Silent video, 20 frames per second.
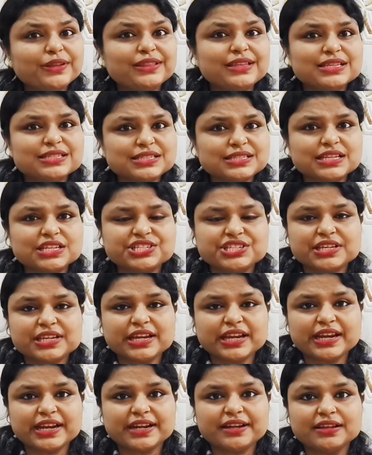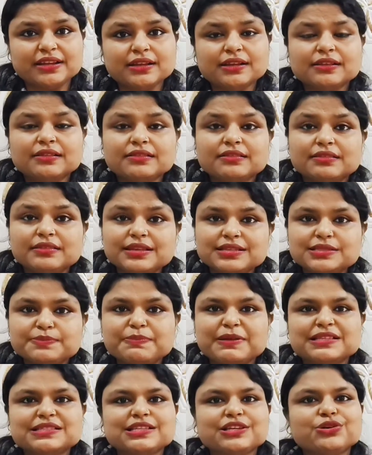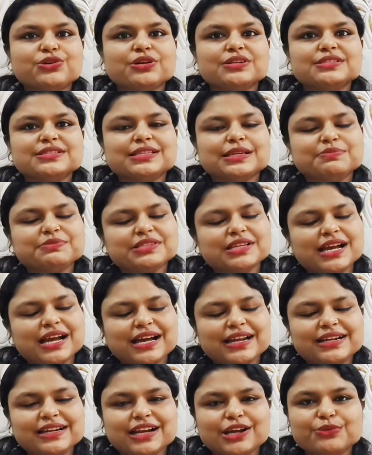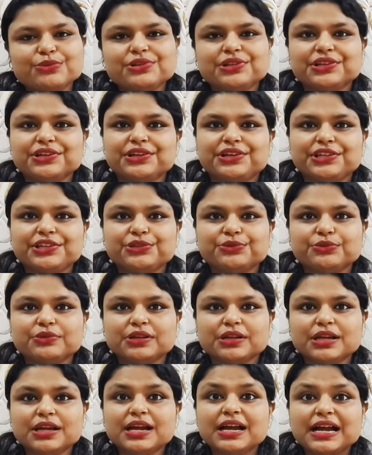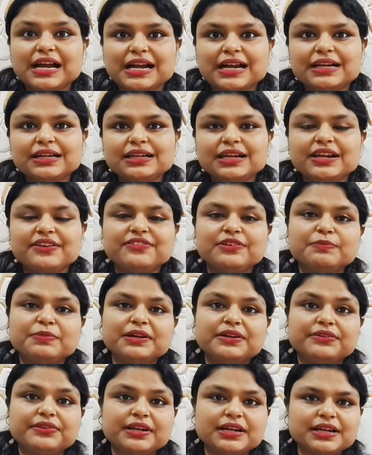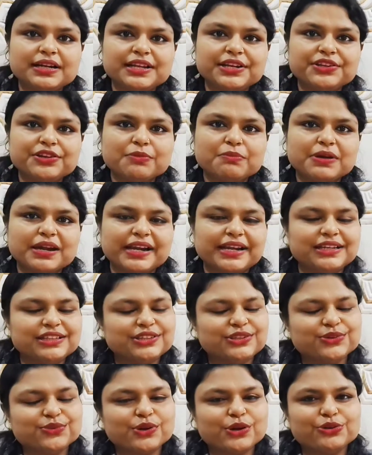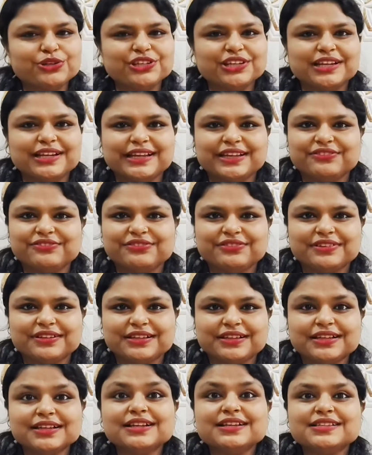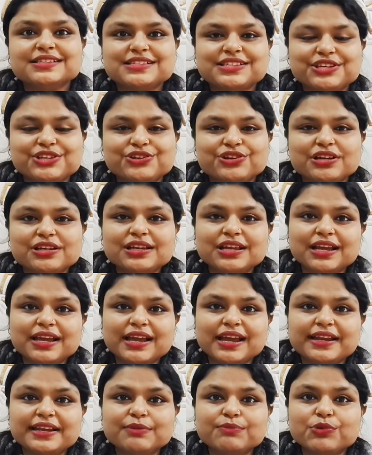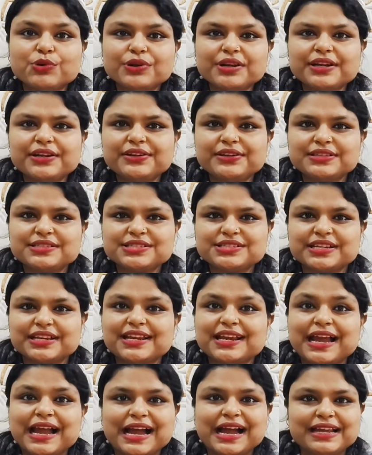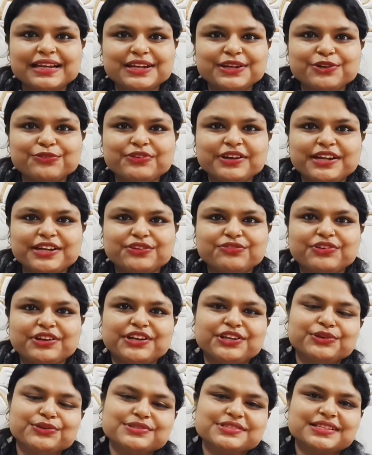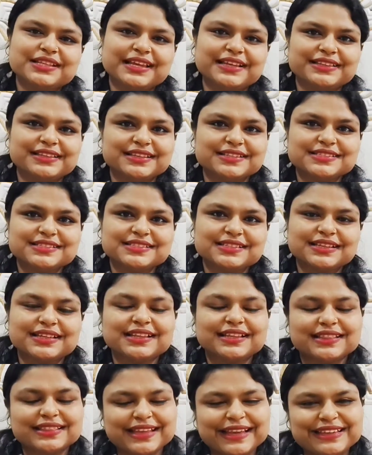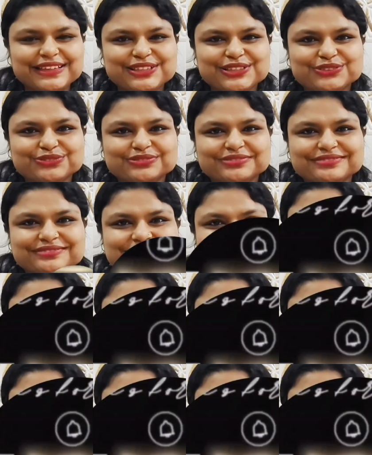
with this teaching aid, these basic concepts are now clear to you and it will be drilled in your mind throughout your life. See you all in a more interesting and innovative videos like this. Thank you.